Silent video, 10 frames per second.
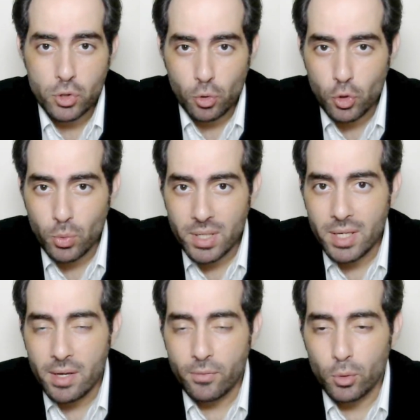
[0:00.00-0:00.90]

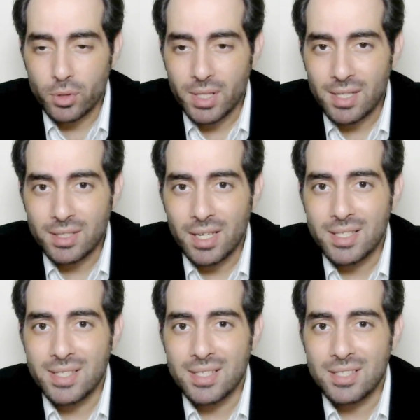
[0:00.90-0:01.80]
usually if your data
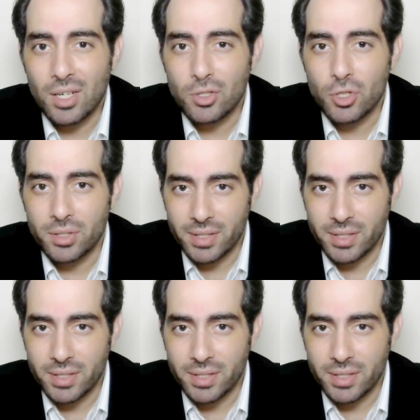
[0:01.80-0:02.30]
is a structured